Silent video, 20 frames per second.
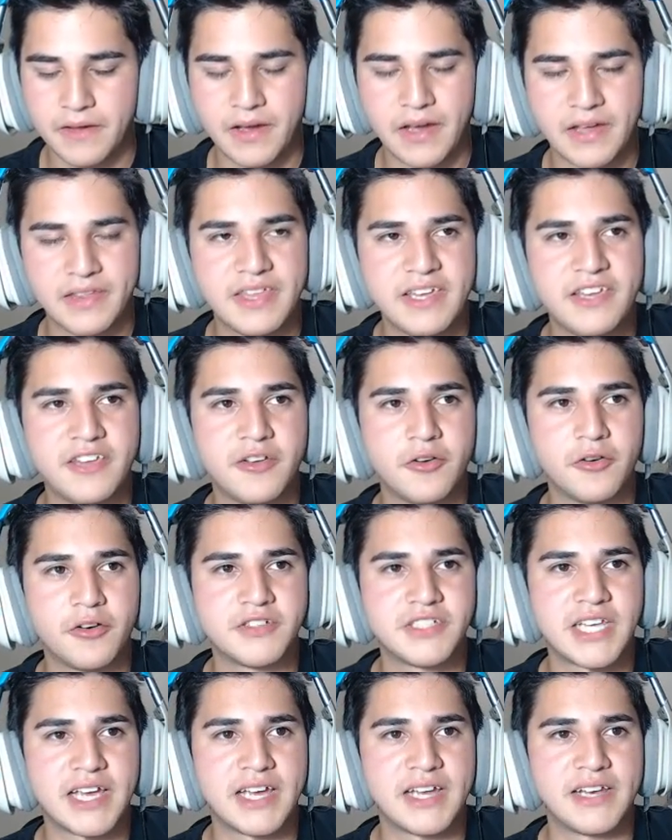I think yours
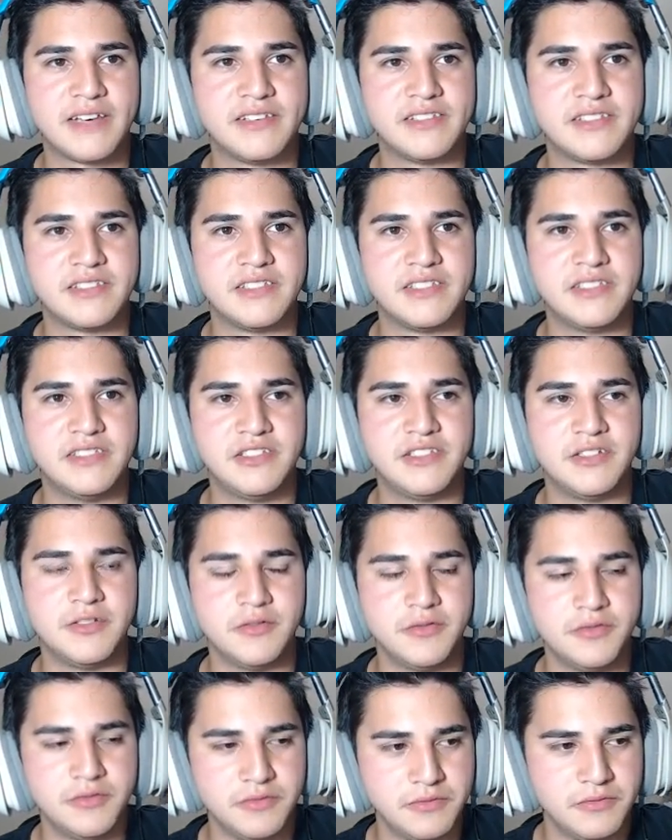had
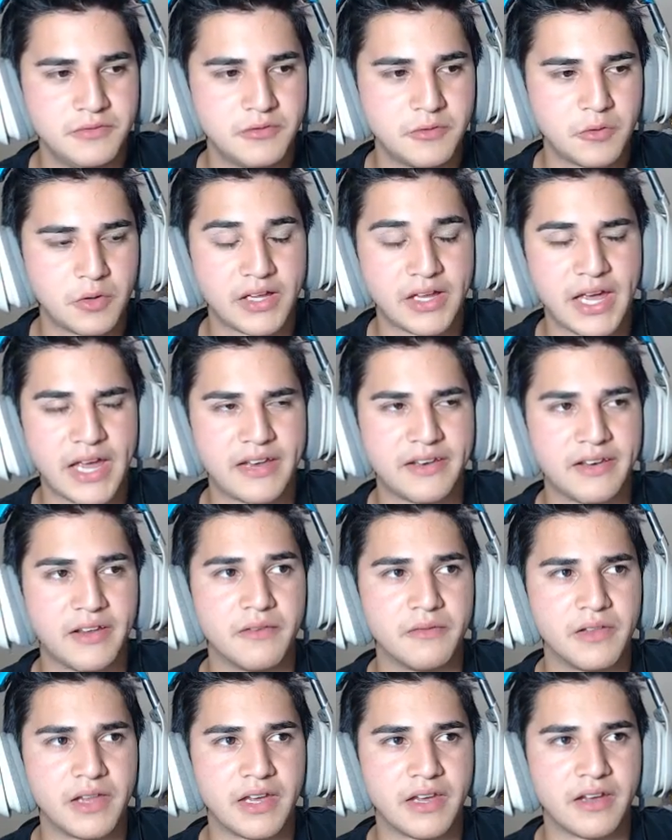two, well, had
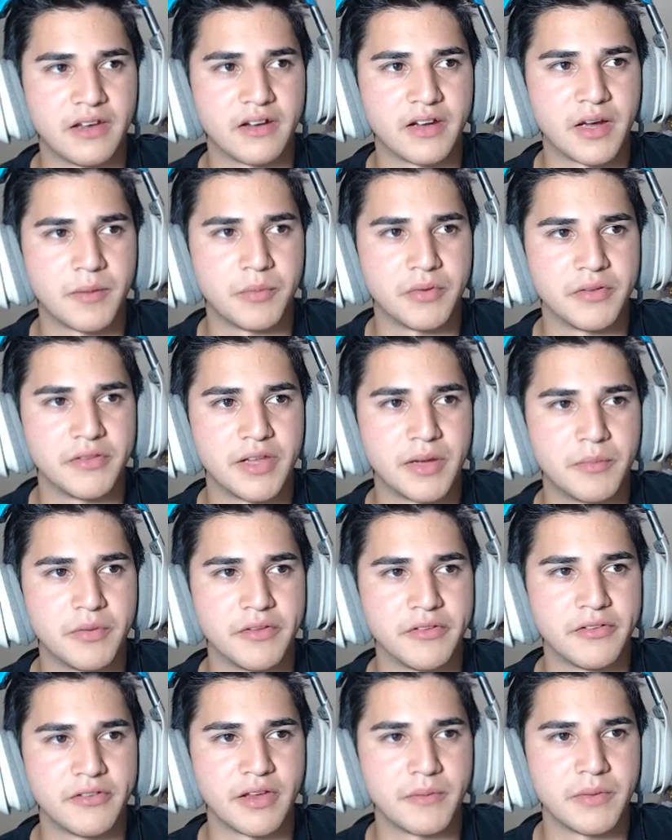like a couple double
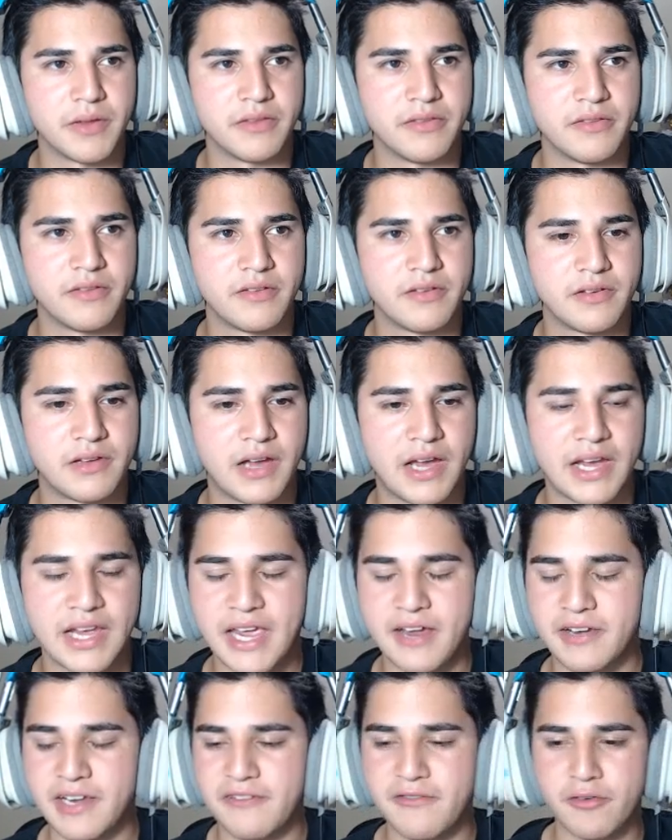summons. I
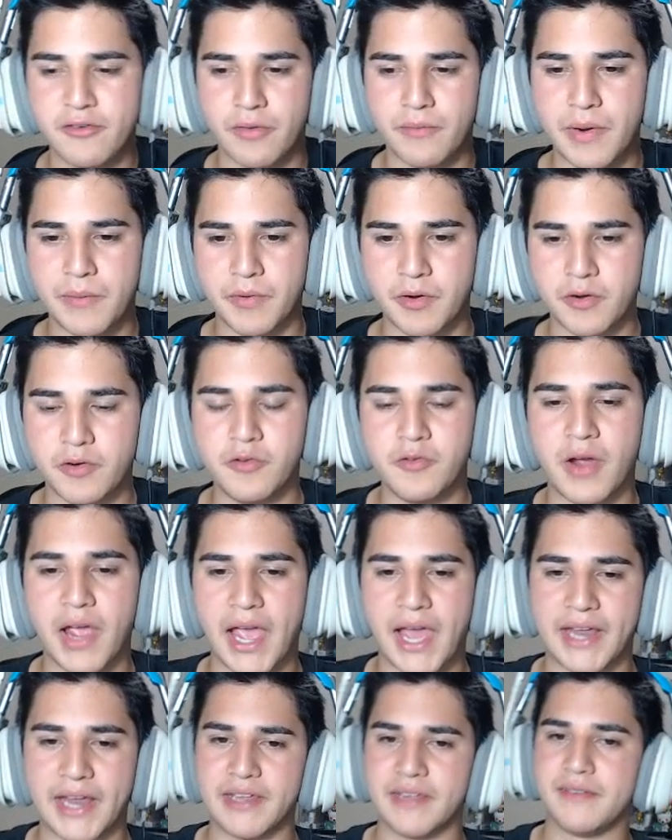can't even remember who
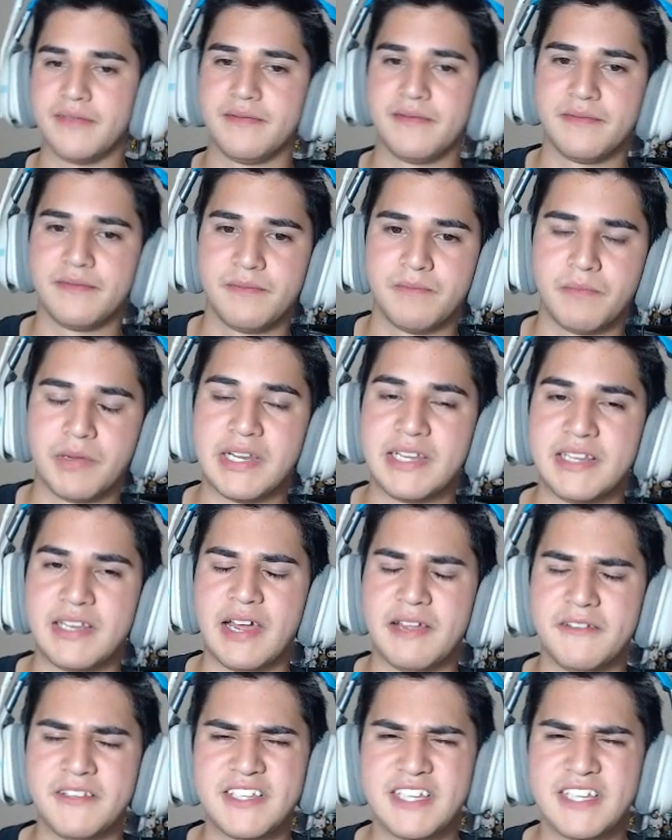had it, but it, it